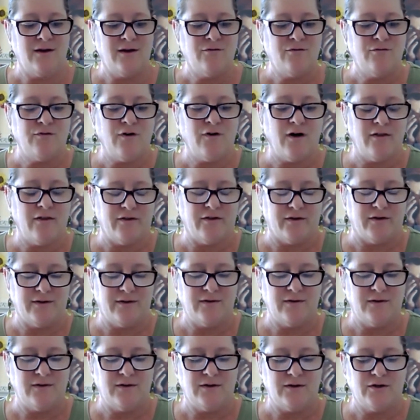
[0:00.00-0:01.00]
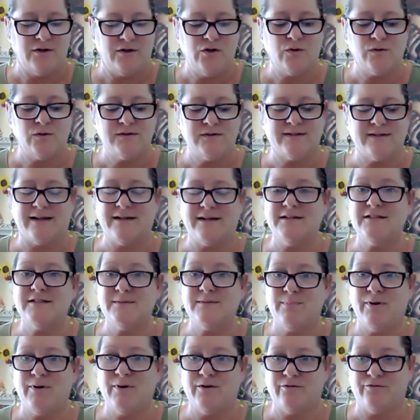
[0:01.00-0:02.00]
Father, your son is
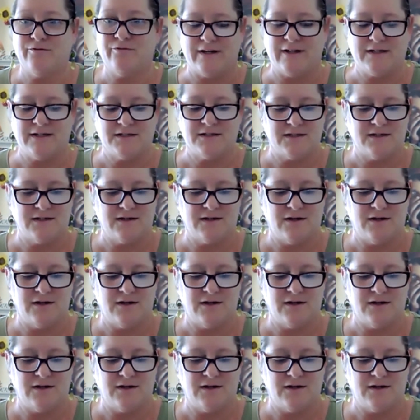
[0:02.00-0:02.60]
perfect.